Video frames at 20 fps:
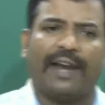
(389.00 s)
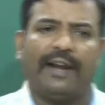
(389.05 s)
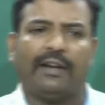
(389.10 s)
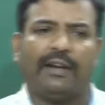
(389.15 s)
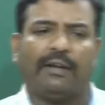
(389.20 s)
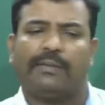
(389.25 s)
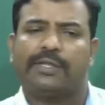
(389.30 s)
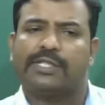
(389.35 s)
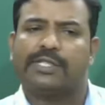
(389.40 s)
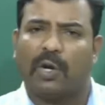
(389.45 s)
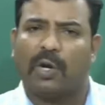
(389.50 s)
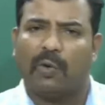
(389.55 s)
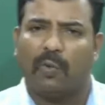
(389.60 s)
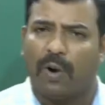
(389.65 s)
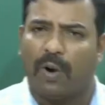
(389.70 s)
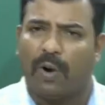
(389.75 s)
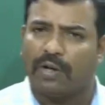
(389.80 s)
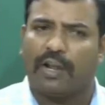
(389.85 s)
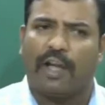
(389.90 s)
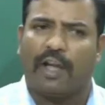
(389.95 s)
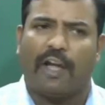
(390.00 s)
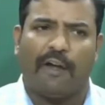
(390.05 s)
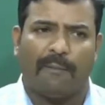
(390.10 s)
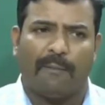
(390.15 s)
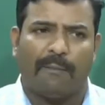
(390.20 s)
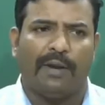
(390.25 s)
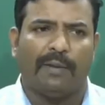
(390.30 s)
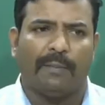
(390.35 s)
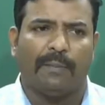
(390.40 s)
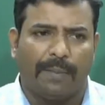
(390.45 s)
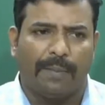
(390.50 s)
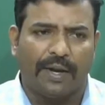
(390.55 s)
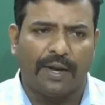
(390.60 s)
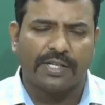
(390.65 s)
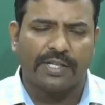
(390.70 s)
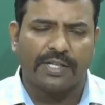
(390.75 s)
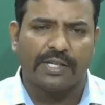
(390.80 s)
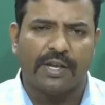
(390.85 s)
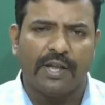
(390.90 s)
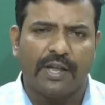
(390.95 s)
random biscuit what I have been
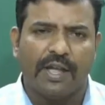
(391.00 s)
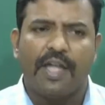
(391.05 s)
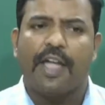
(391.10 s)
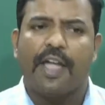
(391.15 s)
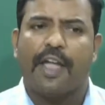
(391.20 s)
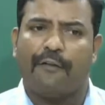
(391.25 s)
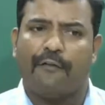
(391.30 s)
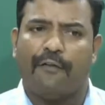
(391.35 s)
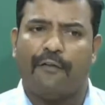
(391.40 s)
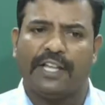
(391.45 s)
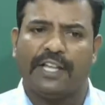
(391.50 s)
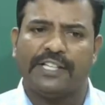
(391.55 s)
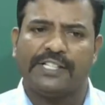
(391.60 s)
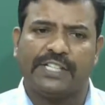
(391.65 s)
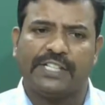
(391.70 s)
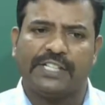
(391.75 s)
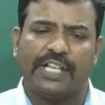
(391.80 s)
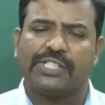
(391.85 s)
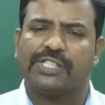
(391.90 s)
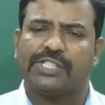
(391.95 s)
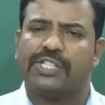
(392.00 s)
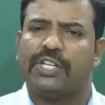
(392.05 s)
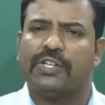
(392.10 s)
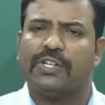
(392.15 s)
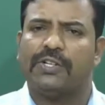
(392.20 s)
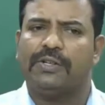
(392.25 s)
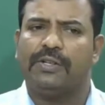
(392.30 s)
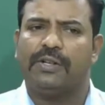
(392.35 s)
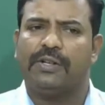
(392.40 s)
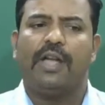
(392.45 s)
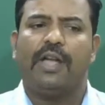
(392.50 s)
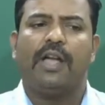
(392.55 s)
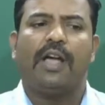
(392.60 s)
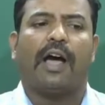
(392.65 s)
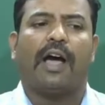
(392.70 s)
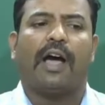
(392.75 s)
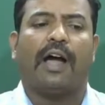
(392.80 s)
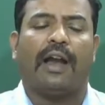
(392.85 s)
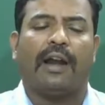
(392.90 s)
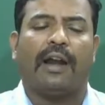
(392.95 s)
picked, if it is tasting good,
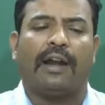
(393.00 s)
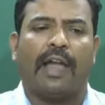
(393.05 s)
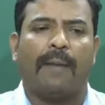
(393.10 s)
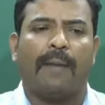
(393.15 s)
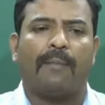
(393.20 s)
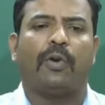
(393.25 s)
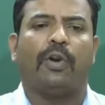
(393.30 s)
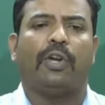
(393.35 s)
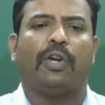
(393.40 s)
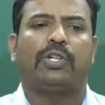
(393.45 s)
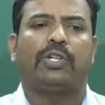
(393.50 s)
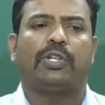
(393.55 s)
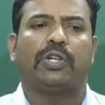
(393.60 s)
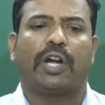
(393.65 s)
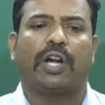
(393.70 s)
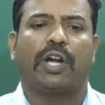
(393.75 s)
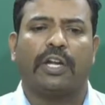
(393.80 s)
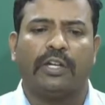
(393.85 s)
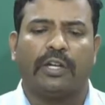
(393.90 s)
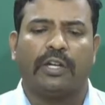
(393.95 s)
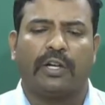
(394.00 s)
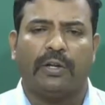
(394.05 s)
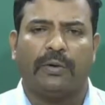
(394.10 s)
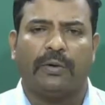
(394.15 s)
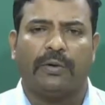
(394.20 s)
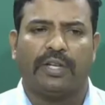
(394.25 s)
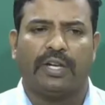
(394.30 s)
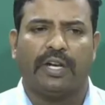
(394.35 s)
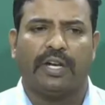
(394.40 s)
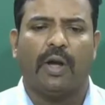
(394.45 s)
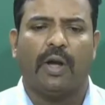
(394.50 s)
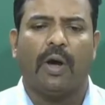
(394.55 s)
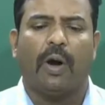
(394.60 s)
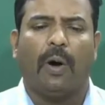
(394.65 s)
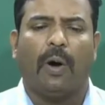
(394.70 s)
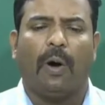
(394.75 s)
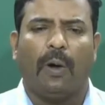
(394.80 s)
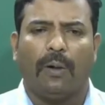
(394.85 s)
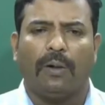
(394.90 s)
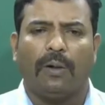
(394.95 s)
and I'm going to conclude that
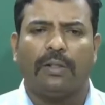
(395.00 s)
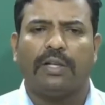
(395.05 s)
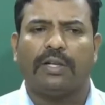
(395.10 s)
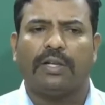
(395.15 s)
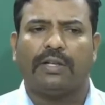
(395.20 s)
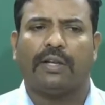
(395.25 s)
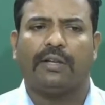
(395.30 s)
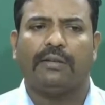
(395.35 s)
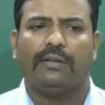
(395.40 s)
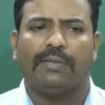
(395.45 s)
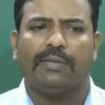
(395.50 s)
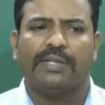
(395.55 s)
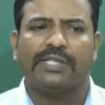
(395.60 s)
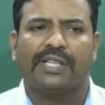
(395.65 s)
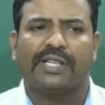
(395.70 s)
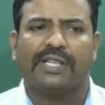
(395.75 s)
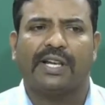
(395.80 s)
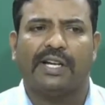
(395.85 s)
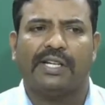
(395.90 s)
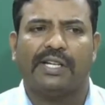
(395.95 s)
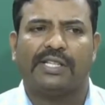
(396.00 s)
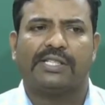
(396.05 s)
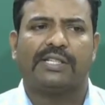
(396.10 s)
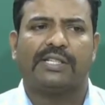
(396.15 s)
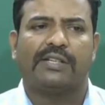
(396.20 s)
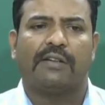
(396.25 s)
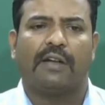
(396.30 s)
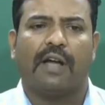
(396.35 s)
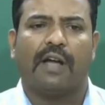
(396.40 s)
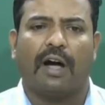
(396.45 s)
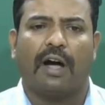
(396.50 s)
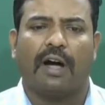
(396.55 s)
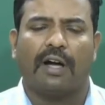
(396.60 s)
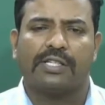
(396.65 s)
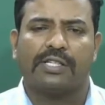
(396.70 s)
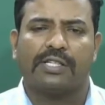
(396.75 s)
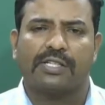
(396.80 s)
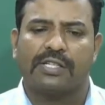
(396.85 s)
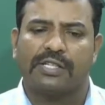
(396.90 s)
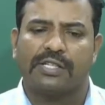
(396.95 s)
all the 10 biscuits
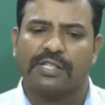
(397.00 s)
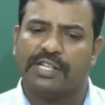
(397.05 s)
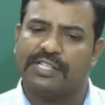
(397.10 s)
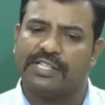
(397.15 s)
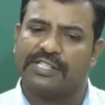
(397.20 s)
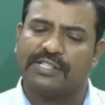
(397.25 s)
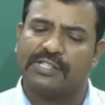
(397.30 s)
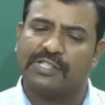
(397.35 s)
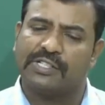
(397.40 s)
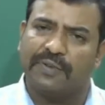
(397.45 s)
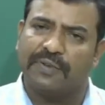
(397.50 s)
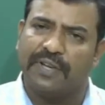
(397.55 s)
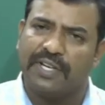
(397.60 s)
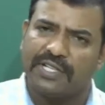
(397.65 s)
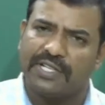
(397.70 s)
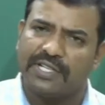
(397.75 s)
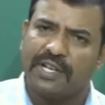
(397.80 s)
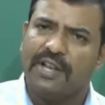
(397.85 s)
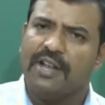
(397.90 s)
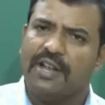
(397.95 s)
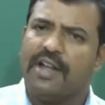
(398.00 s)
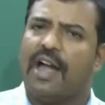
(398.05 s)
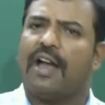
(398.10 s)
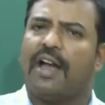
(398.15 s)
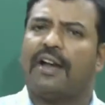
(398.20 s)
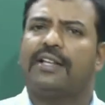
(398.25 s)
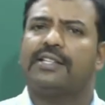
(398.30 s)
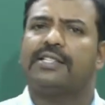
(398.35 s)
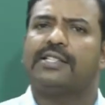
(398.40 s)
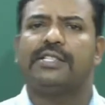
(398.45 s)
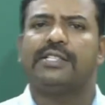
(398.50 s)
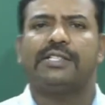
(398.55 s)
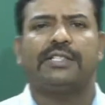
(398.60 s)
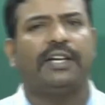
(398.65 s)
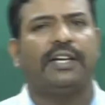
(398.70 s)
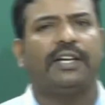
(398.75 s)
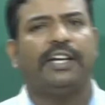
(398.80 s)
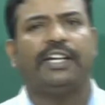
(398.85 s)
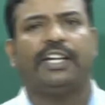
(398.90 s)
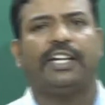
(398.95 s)
is sweet and this
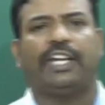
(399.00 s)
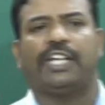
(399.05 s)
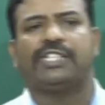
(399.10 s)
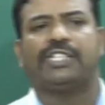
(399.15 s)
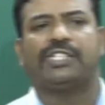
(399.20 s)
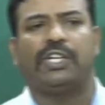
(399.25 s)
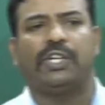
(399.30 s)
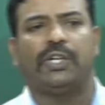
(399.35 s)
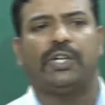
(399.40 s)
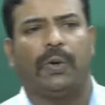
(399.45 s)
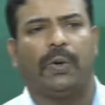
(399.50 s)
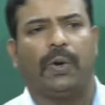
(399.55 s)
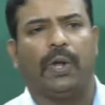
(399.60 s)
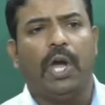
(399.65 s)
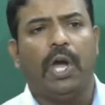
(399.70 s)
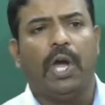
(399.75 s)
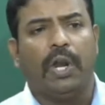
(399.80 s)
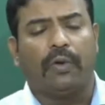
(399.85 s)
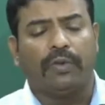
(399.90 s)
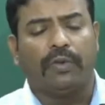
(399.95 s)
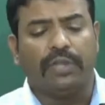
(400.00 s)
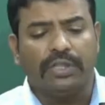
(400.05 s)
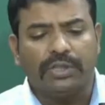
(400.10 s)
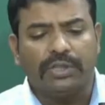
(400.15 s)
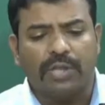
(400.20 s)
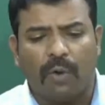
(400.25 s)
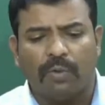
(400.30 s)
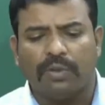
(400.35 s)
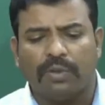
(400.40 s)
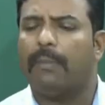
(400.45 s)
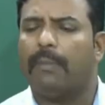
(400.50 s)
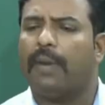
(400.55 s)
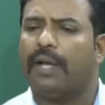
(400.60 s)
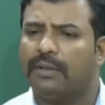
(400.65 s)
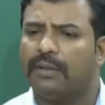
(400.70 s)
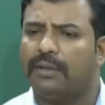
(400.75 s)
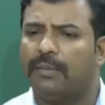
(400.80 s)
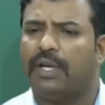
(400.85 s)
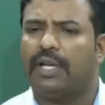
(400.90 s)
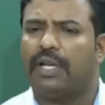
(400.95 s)
is tasting good. Now this is how the
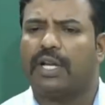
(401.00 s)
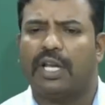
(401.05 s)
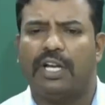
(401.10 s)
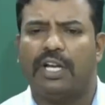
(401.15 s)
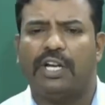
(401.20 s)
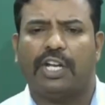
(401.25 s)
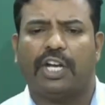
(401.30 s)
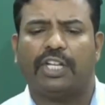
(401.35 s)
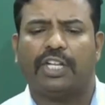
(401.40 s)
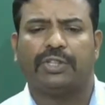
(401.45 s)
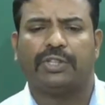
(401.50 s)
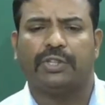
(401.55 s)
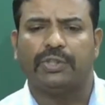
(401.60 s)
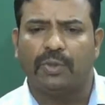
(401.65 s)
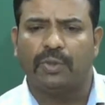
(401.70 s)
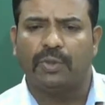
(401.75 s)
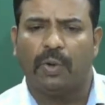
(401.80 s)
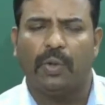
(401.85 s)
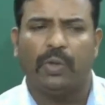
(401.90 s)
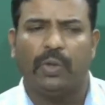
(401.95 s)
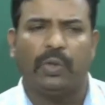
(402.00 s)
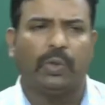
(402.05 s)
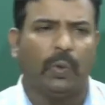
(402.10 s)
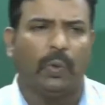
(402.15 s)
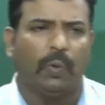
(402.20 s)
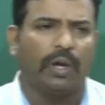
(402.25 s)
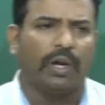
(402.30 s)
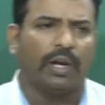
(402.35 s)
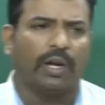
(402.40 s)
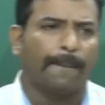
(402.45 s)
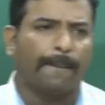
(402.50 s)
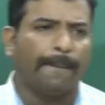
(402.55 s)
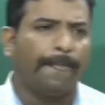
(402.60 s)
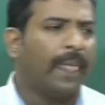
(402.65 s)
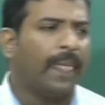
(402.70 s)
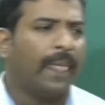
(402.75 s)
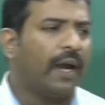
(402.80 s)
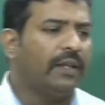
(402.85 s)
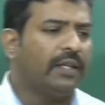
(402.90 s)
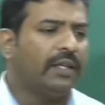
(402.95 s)
mathematical induction is going to work,
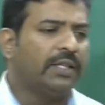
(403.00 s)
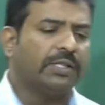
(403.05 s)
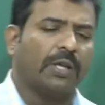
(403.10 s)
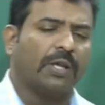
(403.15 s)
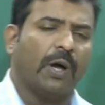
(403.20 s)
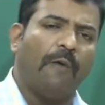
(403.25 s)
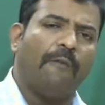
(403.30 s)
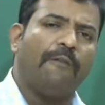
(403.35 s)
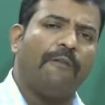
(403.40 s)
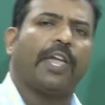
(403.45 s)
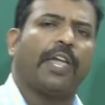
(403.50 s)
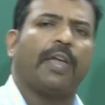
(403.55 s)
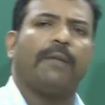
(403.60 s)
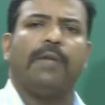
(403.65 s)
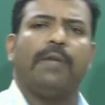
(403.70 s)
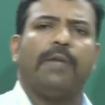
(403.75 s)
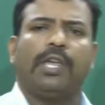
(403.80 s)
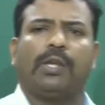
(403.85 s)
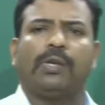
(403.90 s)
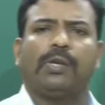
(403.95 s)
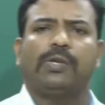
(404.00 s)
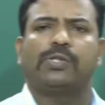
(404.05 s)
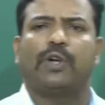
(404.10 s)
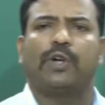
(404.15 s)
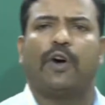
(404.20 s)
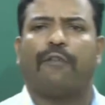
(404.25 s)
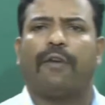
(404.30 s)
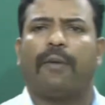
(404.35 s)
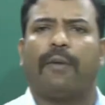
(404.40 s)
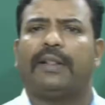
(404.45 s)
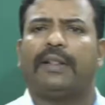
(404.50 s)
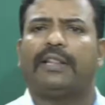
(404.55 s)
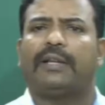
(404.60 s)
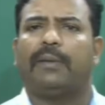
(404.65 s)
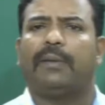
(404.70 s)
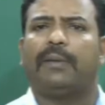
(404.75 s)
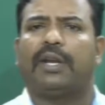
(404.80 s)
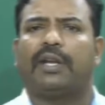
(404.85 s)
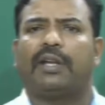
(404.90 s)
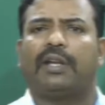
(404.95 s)
and this is how we can make use of a
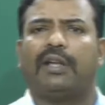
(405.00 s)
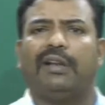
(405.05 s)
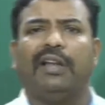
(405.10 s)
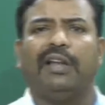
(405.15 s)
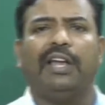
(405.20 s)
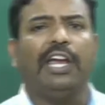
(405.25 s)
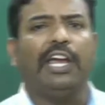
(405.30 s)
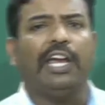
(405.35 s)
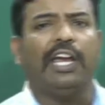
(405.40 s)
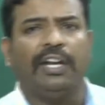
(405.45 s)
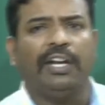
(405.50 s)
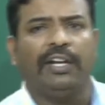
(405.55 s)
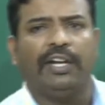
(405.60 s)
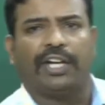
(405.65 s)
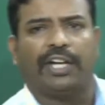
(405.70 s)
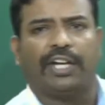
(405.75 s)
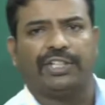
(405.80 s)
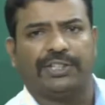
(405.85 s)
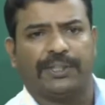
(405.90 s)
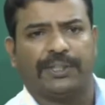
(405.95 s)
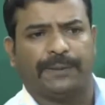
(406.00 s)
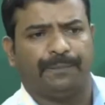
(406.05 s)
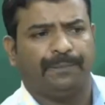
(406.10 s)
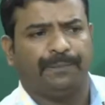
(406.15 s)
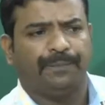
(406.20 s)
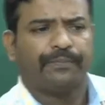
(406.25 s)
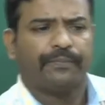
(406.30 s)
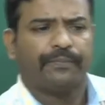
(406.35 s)
mathematical induction.